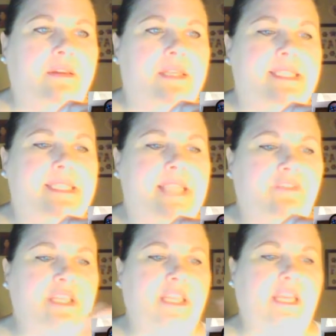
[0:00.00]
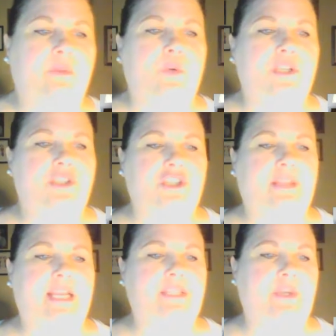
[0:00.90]
70, which
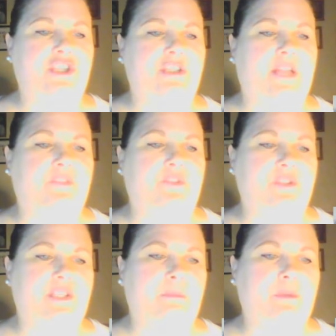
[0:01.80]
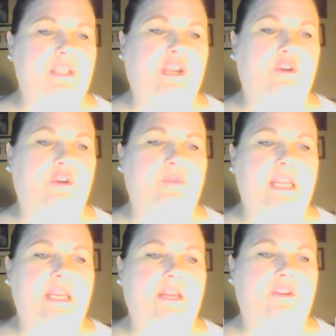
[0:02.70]
that's why she's got those numbers in
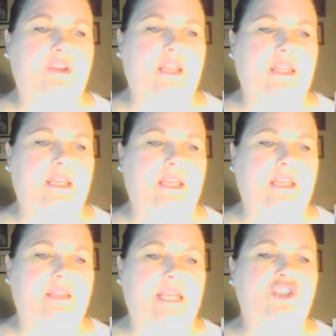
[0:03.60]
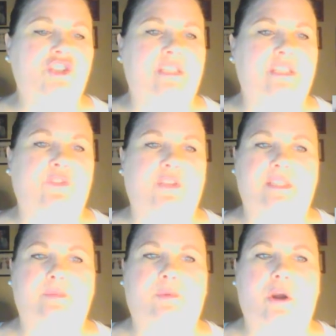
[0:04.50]
green underneath it. That's just for
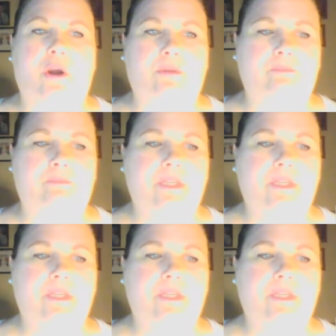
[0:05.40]
this problem.